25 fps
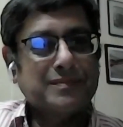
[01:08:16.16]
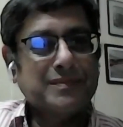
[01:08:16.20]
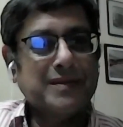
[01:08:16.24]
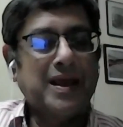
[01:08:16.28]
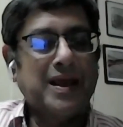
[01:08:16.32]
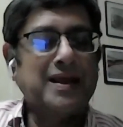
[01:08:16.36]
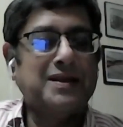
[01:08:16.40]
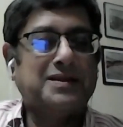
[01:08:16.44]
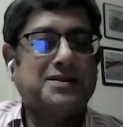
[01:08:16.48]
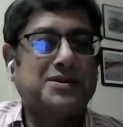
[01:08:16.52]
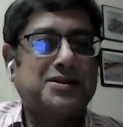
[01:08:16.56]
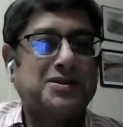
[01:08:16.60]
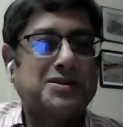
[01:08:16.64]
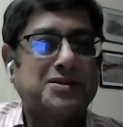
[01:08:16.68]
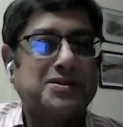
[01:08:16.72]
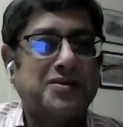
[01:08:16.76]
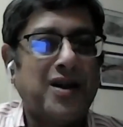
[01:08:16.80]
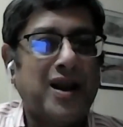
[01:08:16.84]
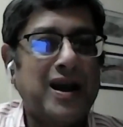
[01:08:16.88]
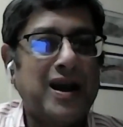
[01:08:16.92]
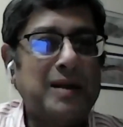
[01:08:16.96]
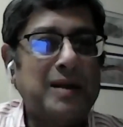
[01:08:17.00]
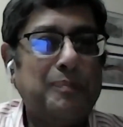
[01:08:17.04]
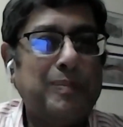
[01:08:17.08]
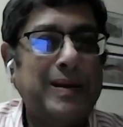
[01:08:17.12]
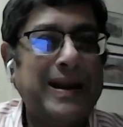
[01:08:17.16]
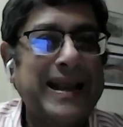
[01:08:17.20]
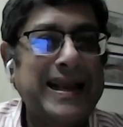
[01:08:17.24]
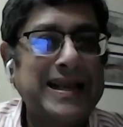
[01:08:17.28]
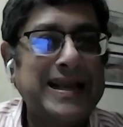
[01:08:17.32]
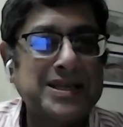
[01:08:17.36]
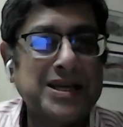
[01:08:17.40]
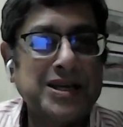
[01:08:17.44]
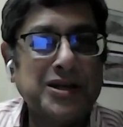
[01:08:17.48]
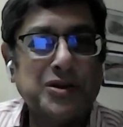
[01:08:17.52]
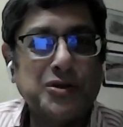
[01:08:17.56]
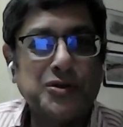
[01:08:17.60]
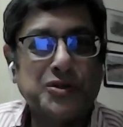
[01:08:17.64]
it's really
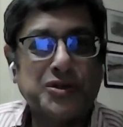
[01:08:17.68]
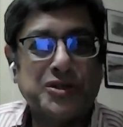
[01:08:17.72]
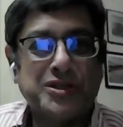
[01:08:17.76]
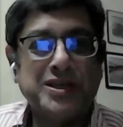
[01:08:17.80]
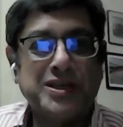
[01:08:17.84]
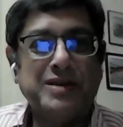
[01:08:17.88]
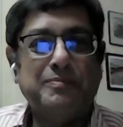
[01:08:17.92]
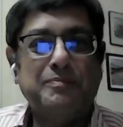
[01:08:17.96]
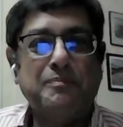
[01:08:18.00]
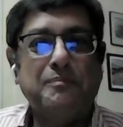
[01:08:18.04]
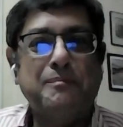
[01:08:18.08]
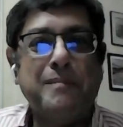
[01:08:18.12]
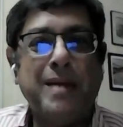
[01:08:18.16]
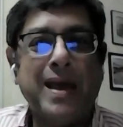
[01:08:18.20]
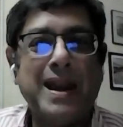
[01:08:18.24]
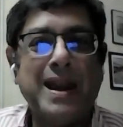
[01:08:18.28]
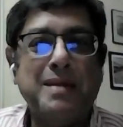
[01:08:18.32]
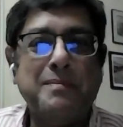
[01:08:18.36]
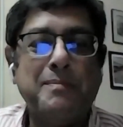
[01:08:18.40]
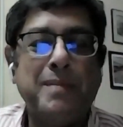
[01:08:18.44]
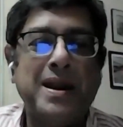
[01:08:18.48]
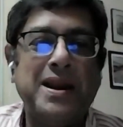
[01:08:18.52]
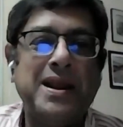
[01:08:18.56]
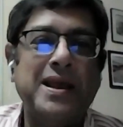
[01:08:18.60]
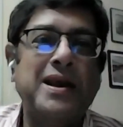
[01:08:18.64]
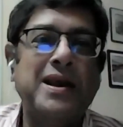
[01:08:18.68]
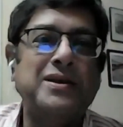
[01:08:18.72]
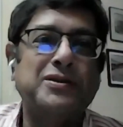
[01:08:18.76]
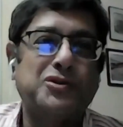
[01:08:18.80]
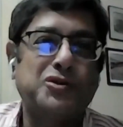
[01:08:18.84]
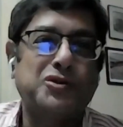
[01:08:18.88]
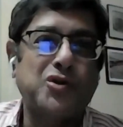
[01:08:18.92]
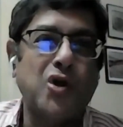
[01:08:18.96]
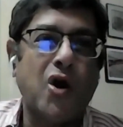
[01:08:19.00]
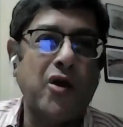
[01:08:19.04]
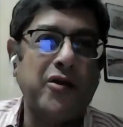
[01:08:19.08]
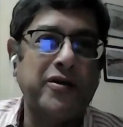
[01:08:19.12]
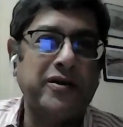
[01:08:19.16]
pleasing to see many, many
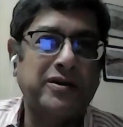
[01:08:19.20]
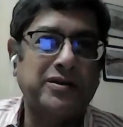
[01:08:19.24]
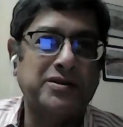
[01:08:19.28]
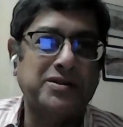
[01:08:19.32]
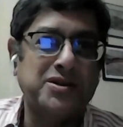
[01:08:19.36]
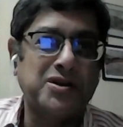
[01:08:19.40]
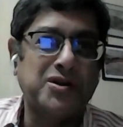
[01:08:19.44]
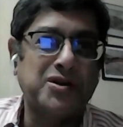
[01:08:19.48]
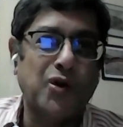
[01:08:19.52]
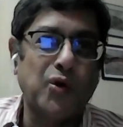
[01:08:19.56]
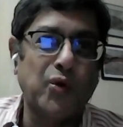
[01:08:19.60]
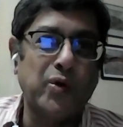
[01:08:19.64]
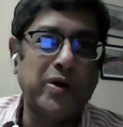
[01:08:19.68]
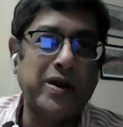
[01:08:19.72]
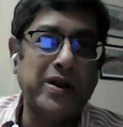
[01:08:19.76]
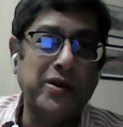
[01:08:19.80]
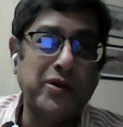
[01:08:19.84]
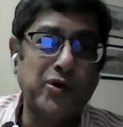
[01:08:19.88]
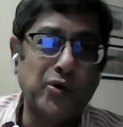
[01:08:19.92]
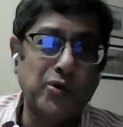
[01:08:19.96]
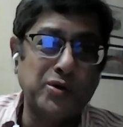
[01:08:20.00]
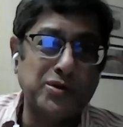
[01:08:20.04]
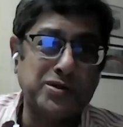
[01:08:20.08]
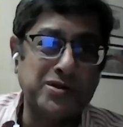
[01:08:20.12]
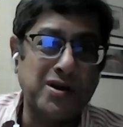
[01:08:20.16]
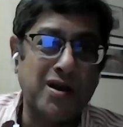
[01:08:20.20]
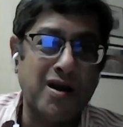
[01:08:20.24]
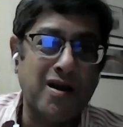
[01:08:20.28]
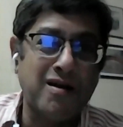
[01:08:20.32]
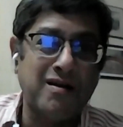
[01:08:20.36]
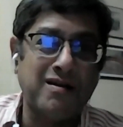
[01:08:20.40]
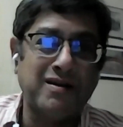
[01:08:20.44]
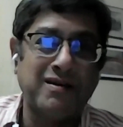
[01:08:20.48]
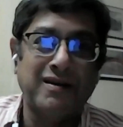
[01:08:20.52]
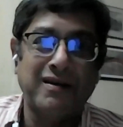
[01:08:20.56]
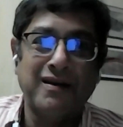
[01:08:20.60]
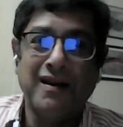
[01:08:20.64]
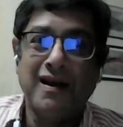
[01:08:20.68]
historians, including you,
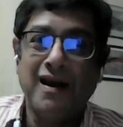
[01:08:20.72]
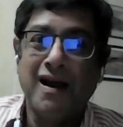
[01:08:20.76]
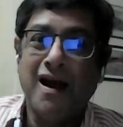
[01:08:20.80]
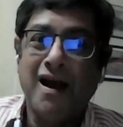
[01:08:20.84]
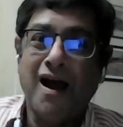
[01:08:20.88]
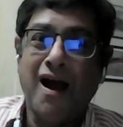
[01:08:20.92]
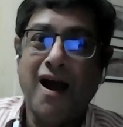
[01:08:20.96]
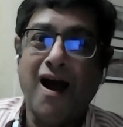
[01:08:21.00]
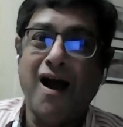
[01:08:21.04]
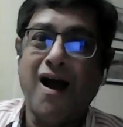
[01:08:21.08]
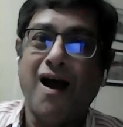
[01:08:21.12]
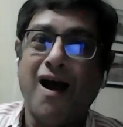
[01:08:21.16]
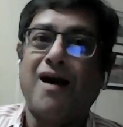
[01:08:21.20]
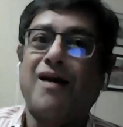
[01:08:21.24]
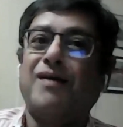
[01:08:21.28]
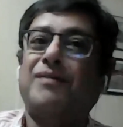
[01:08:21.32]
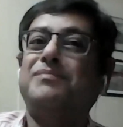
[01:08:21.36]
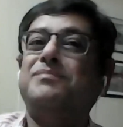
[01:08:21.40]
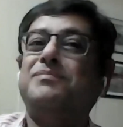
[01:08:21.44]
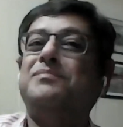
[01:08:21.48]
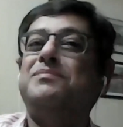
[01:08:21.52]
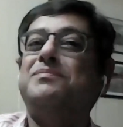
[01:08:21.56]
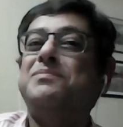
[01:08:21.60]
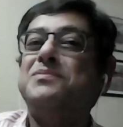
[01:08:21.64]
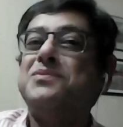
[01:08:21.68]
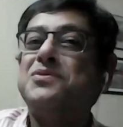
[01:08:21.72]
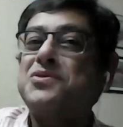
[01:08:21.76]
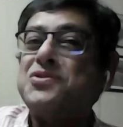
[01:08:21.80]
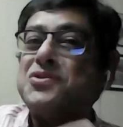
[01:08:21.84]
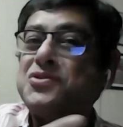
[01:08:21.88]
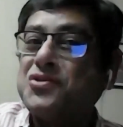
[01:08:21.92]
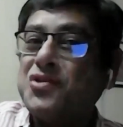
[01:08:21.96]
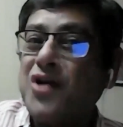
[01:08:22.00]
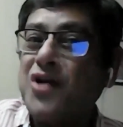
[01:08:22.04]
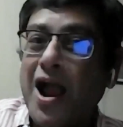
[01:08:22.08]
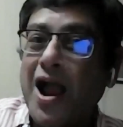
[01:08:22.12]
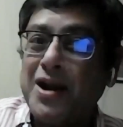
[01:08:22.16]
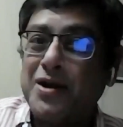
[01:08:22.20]
sir, uh,
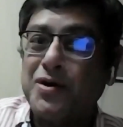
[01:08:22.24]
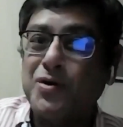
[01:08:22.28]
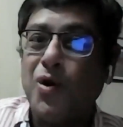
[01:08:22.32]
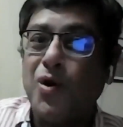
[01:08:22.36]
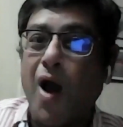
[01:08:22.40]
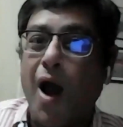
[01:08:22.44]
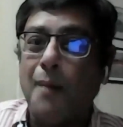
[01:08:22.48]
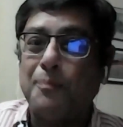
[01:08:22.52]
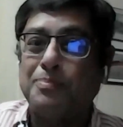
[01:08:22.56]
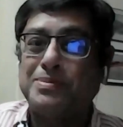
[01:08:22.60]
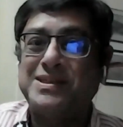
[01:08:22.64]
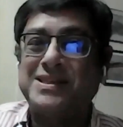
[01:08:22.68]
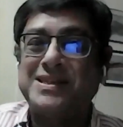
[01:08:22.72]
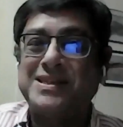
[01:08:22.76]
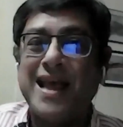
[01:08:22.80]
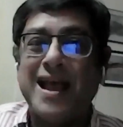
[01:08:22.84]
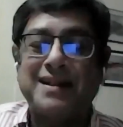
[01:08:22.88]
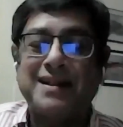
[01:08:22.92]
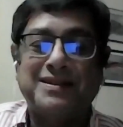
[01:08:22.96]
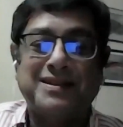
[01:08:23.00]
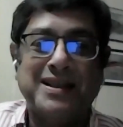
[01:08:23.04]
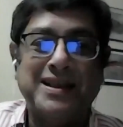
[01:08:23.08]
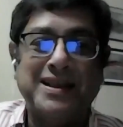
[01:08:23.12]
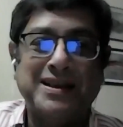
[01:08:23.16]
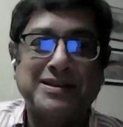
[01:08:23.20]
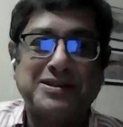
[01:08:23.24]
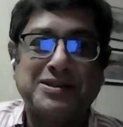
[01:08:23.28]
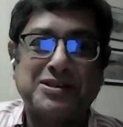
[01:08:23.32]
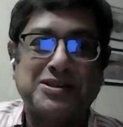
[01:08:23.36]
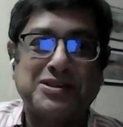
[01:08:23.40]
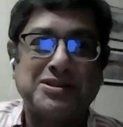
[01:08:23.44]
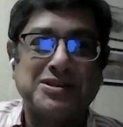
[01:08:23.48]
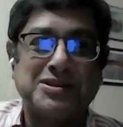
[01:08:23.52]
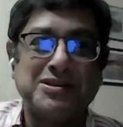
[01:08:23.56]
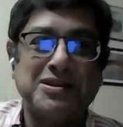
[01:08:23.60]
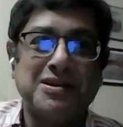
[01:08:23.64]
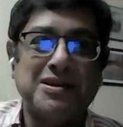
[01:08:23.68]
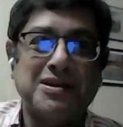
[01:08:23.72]
try to upset
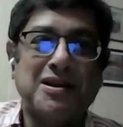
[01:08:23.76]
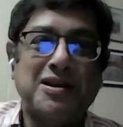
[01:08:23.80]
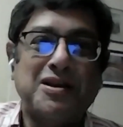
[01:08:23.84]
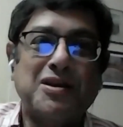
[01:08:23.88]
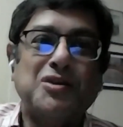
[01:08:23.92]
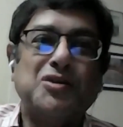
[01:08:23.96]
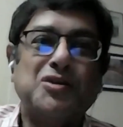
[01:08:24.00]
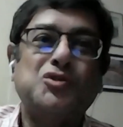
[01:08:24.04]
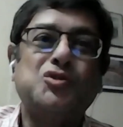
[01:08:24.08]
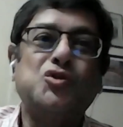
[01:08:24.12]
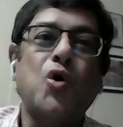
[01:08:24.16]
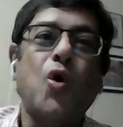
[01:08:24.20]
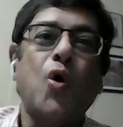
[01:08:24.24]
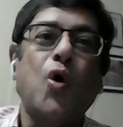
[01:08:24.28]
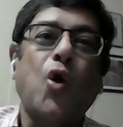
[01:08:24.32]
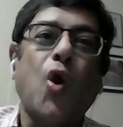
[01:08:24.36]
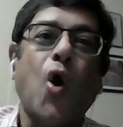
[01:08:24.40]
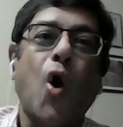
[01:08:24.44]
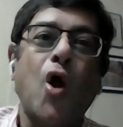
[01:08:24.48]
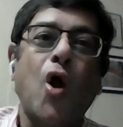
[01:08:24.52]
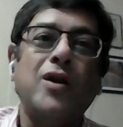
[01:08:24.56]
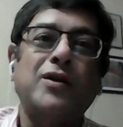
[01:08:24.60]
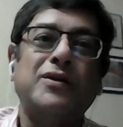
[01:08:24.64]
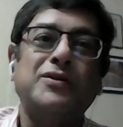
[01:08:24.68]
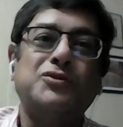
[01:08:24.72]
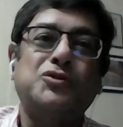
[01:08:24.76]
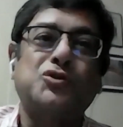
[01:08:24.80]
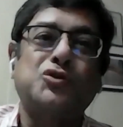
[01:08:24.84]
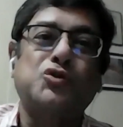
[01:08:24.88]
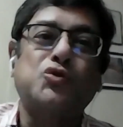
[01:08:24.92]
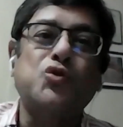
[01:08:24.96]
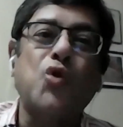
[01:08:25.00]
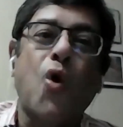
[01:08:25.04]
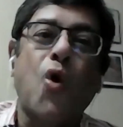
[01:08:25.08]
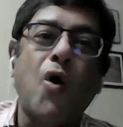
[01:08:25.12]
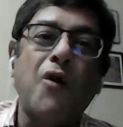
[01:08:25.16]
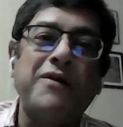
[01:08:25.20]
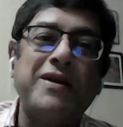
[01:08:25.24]
these so-called
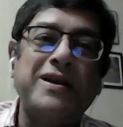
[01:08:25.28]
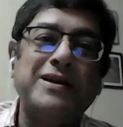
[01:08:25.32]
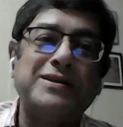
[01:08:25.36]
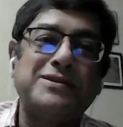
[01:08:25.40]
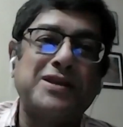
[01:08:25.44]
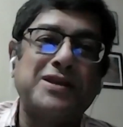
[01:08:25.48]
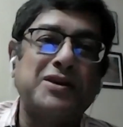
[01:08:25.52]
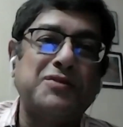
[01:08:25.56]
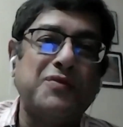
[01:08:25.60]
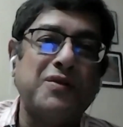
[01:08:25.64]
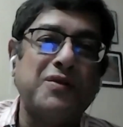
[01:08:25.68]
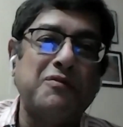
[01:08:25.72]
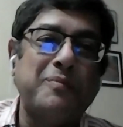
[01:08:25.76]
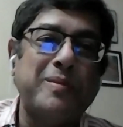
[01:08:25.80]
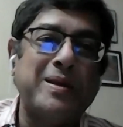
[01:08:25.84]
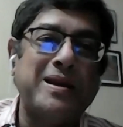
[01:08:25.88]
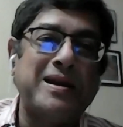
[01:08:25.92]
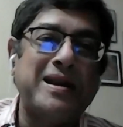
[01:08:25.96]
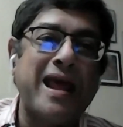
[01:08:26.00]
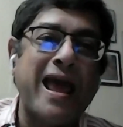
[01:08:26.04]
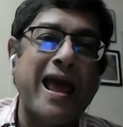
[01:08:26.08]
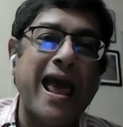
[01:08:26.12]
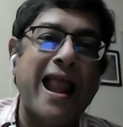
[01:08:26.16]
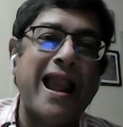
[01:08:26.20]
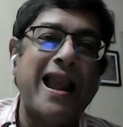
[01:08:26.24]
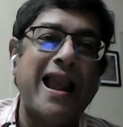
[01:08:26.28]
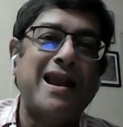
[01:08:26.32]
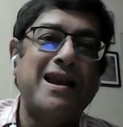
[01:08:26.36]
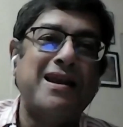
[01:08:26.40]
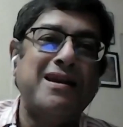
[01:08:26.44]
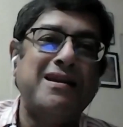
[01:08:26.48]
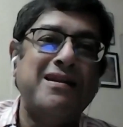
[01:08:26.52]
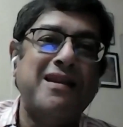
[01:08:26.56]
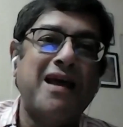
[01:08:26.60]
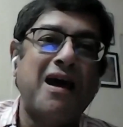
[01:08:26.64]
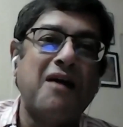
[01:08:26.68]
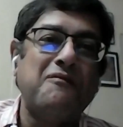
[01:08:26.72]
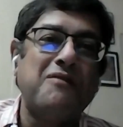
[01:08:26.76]
stories that we've been
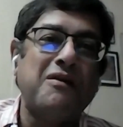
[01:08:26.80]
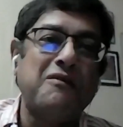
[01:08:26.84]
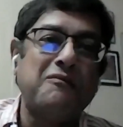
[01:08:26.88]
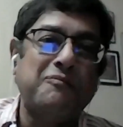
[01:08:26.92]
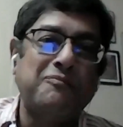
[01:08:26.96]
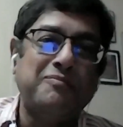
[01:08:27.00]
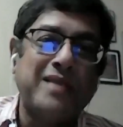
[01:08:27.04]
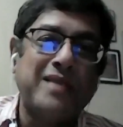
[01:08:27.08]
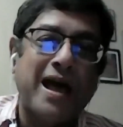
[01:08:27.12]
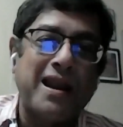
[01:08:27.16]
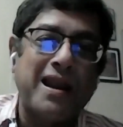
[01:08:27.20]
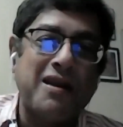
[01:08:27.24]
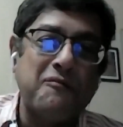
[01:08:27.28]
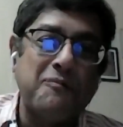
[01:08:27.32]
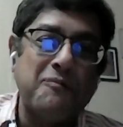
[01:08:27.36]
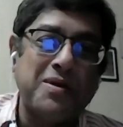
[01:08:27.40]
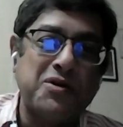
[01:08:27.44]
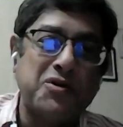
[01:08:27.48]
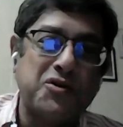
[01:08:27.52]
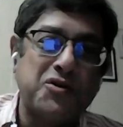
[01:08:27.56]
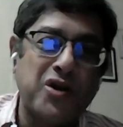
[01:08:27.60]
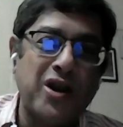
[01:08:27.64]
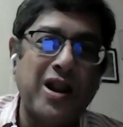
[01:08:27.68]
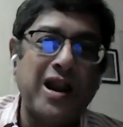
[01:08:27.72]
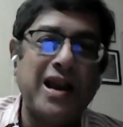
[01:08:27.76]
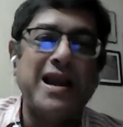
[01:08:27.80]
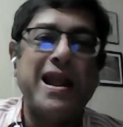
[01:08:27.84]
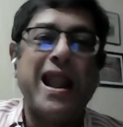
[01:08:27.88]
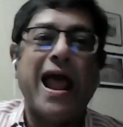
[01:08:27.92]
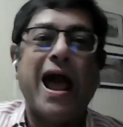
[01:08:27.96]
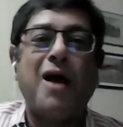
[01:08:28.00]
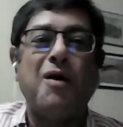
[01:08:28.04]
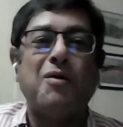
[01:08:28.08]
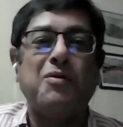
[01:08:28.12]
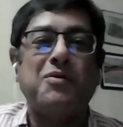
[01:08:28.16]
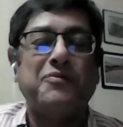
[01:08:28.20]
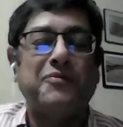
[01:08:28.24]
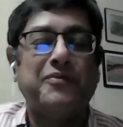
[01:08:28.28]
held uh, that have been drilled
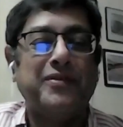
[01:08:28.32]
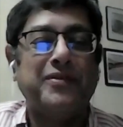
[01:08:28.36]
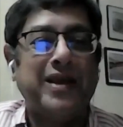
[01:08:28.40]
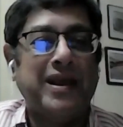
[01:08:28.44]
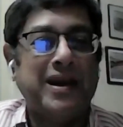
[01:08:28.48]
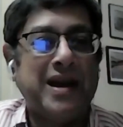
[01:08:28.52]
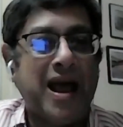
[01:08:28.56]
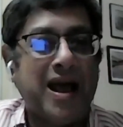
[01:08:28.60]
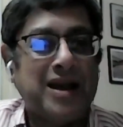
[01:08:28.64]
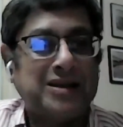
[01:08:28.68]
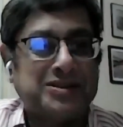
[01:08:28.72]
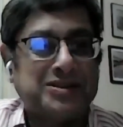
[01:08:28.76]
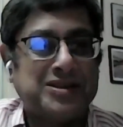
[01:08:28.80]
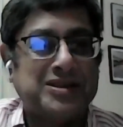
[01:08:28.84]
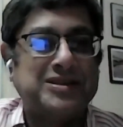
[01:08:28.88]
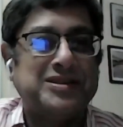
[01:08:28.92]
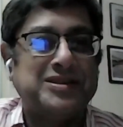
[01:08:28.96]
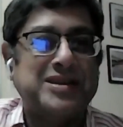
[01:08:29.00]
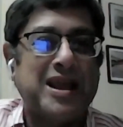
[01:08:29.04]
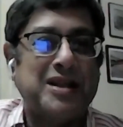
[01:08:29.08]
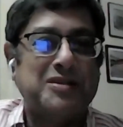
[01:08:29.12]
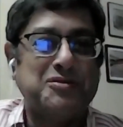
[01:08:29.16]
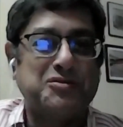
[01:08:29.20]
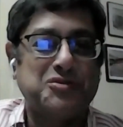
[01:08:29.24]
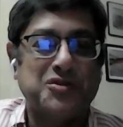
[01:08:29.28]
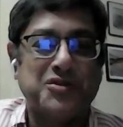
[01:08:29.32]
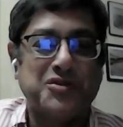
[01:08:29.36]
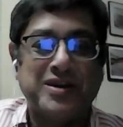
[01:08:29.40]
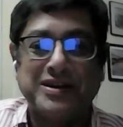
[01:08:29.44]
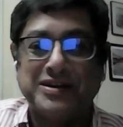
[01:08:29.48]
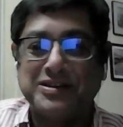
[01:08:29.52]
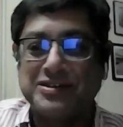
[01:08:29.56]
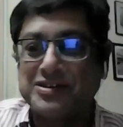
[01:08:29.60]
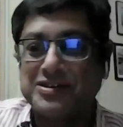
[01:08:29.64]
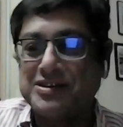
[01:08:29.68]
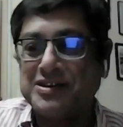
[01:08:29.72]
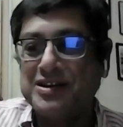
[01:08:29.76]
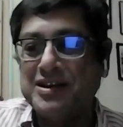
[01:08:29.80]
down in us in
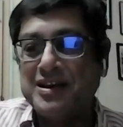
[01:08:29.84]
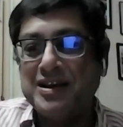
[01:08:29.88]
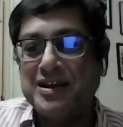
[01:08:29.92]
centuries.